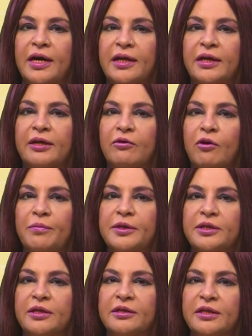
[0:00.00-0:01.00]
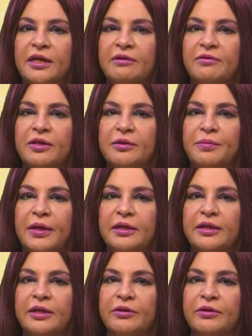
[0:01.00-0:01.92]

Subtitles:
and an orbiter delivered by the